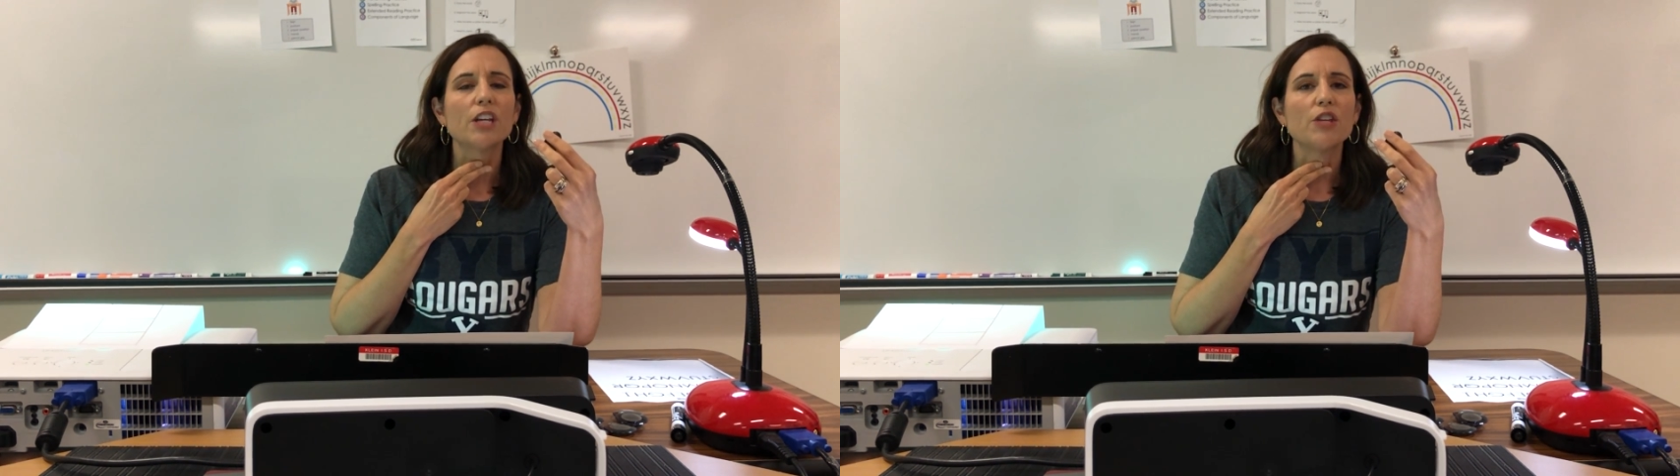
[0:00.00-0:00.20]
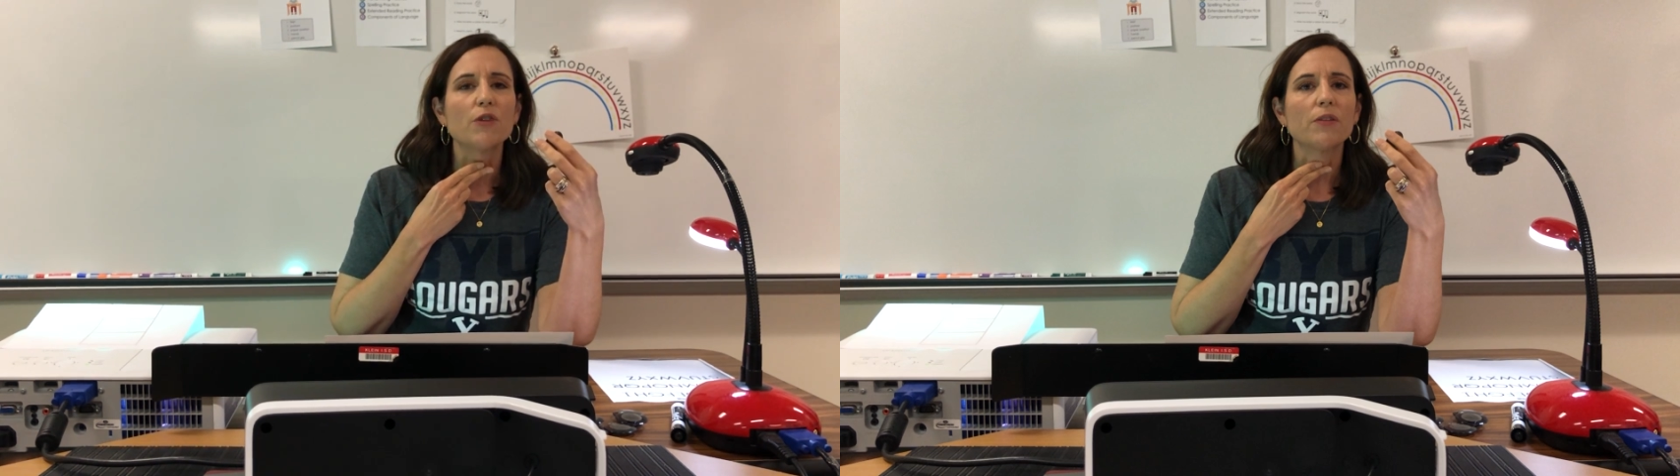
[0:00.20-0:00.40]

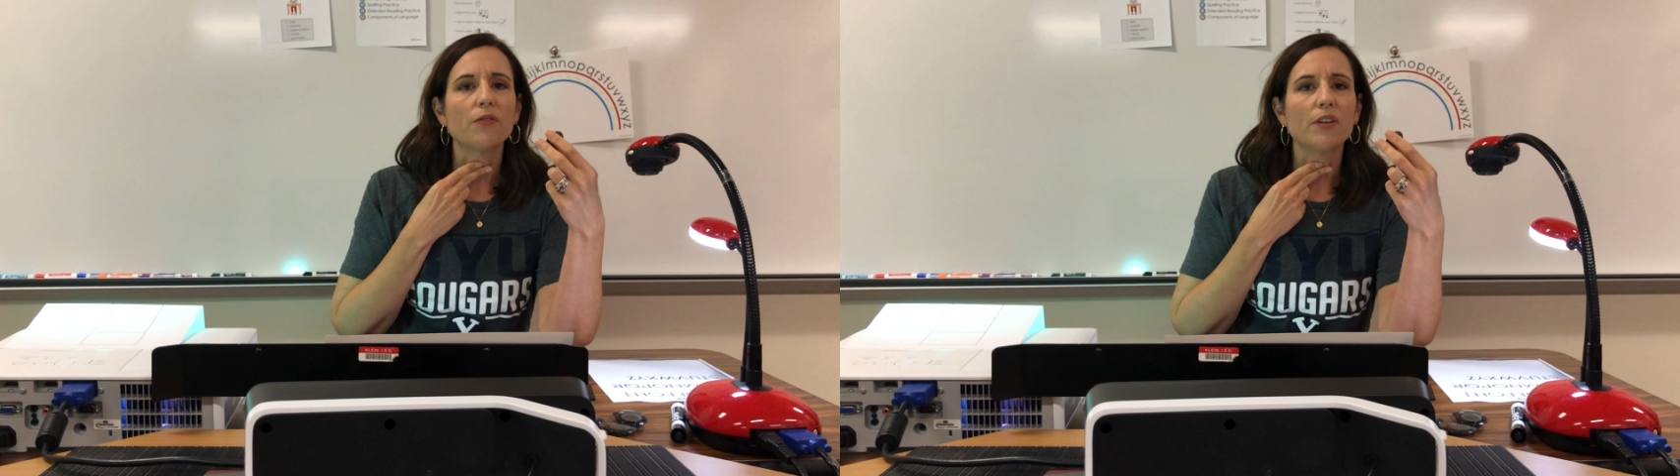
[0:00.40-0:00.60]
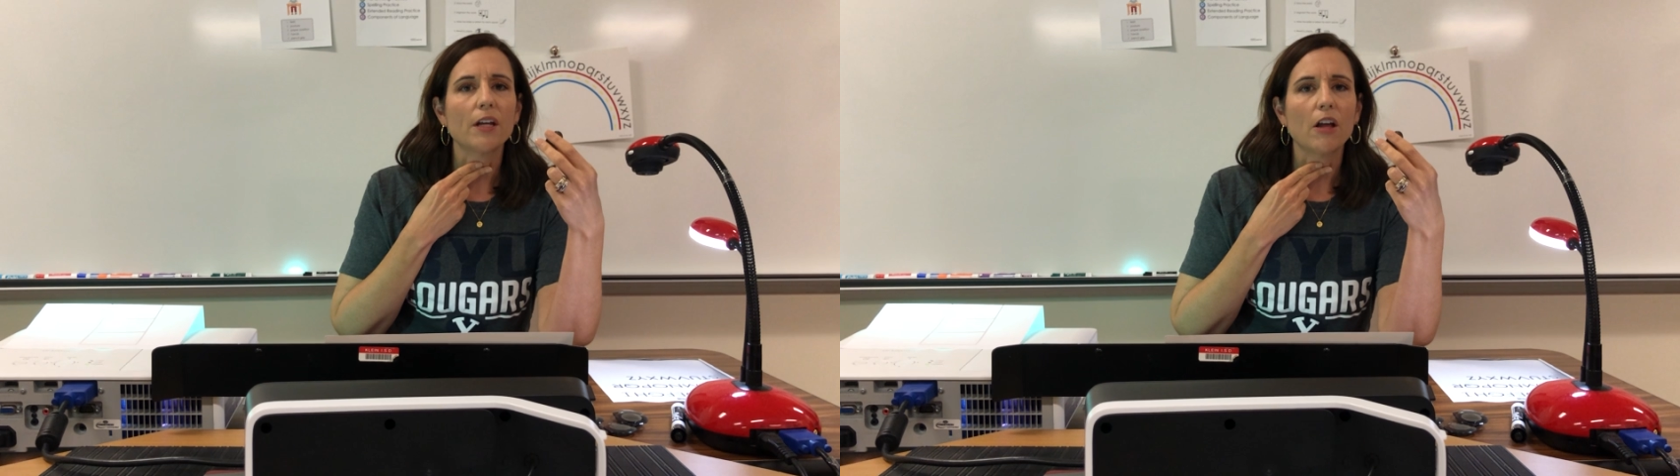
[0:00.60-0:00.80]
that you can
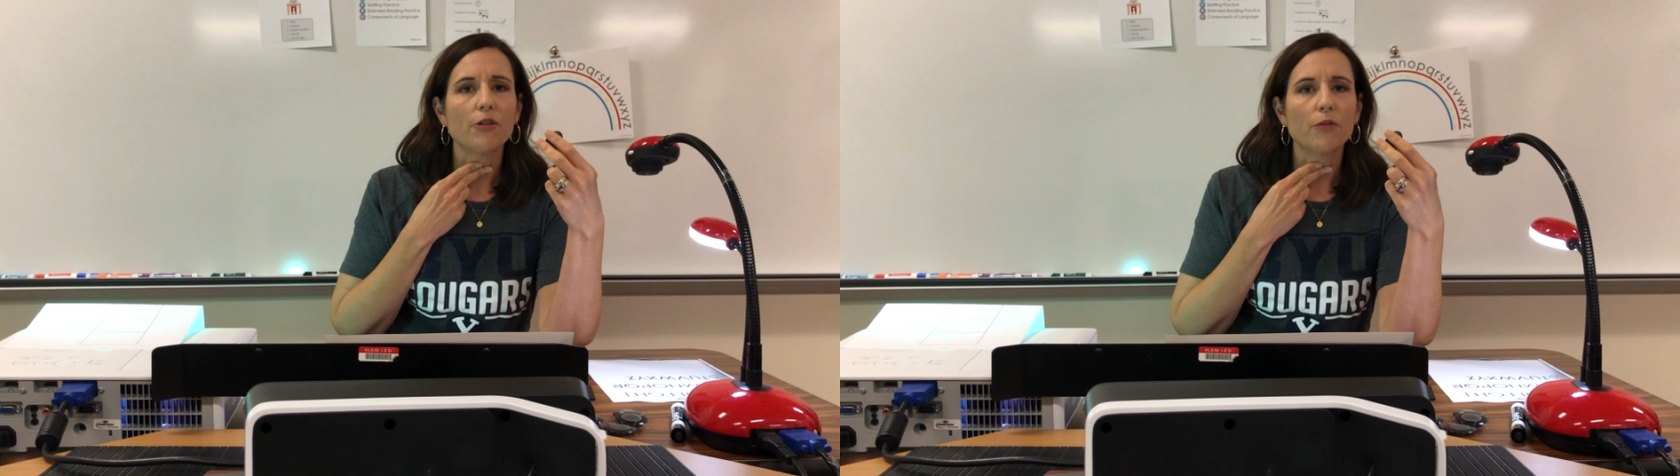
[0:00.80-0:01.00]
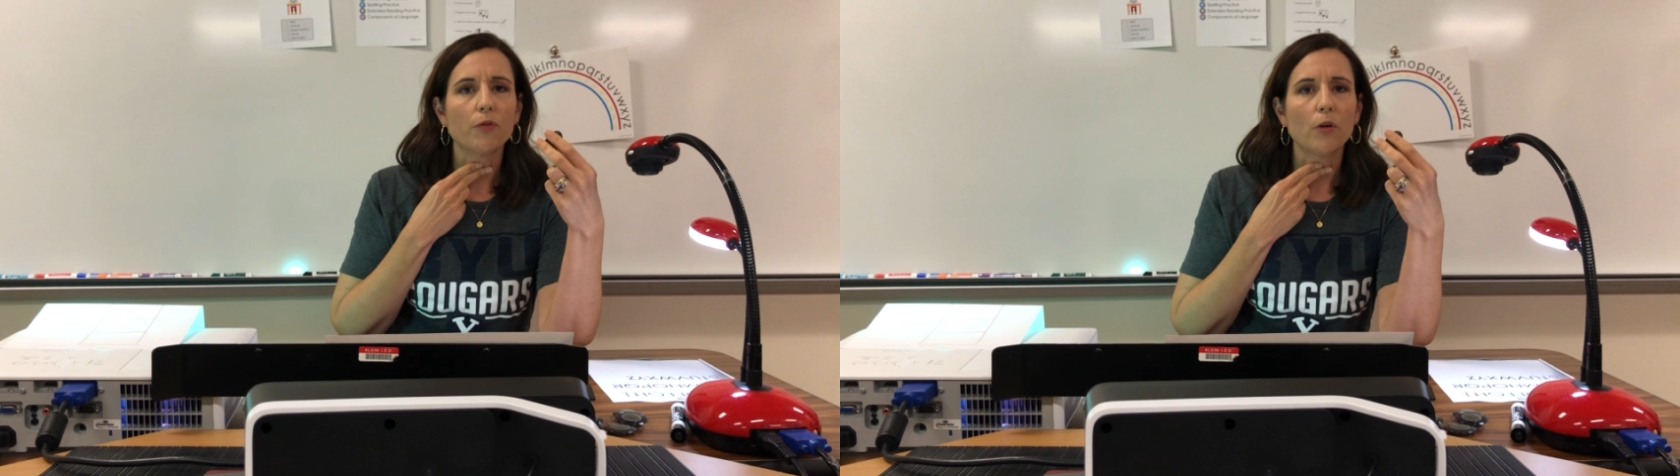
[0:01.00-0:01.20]
feel on
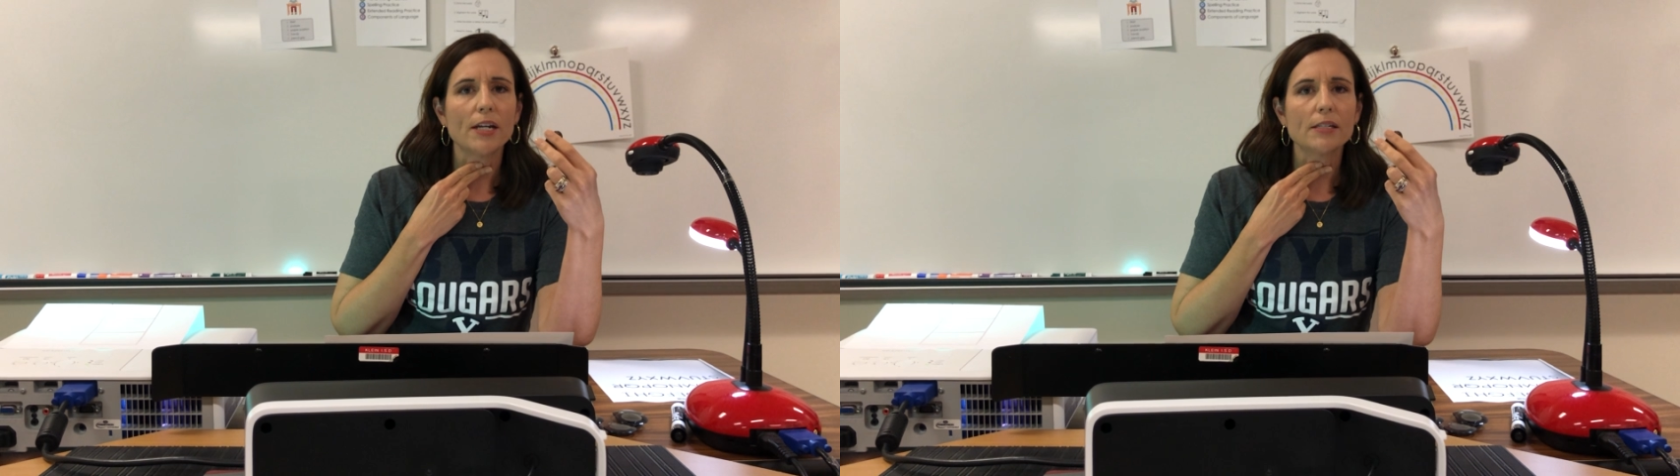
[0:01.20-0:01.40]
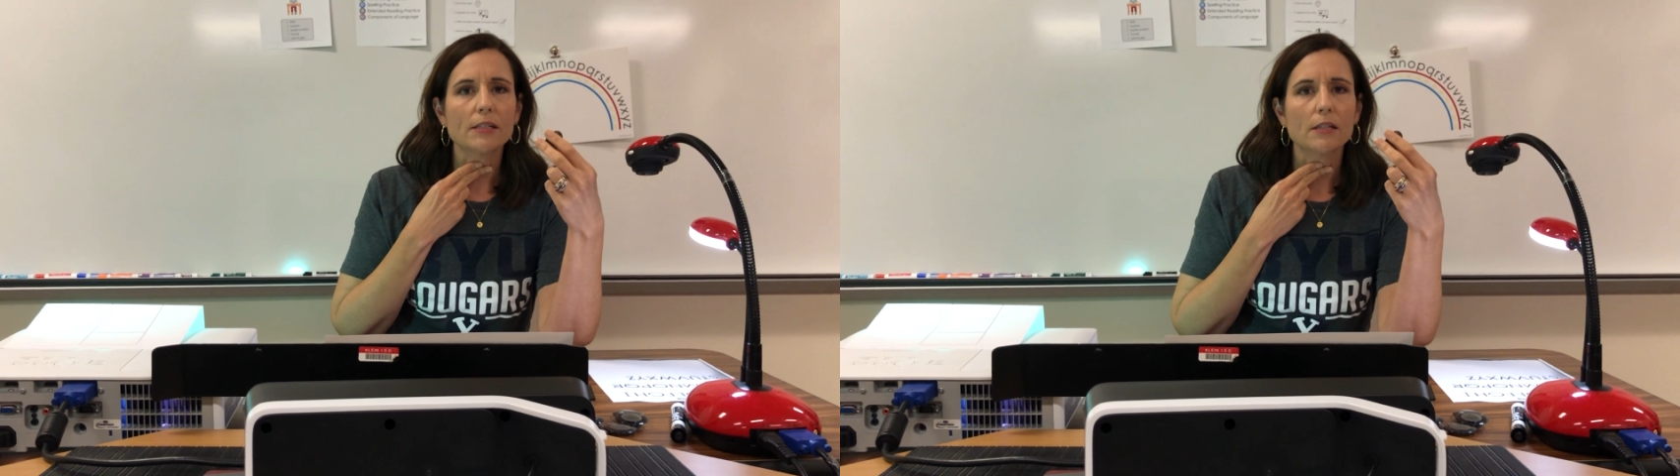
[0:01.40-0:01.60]
your
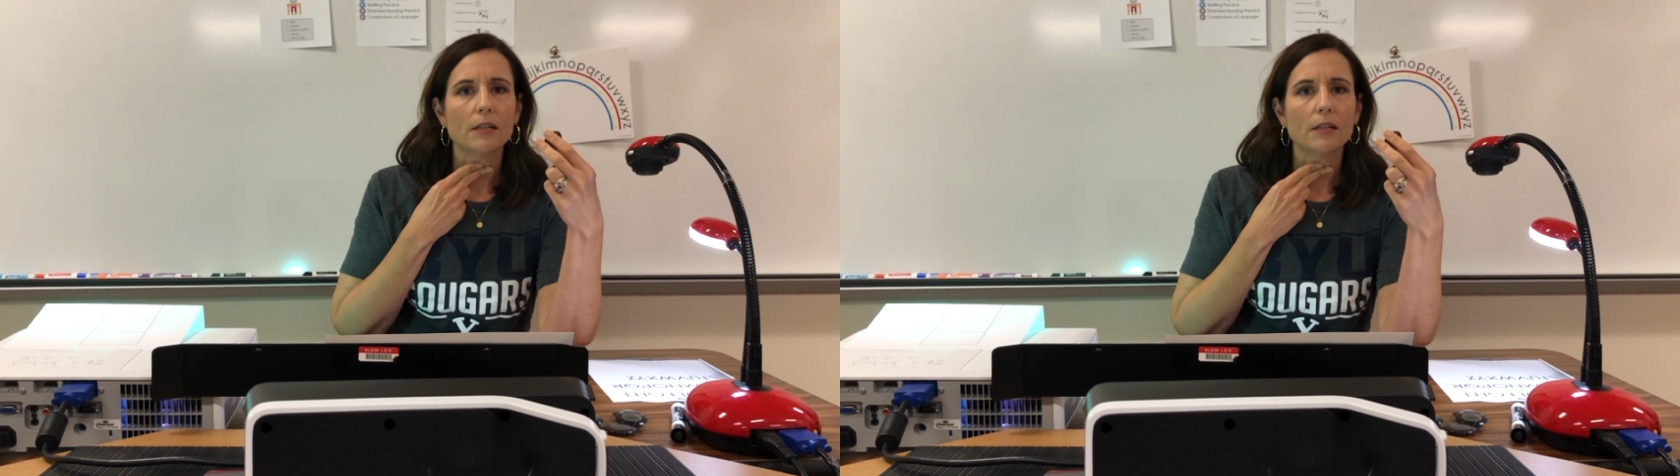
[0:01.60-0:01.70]
voice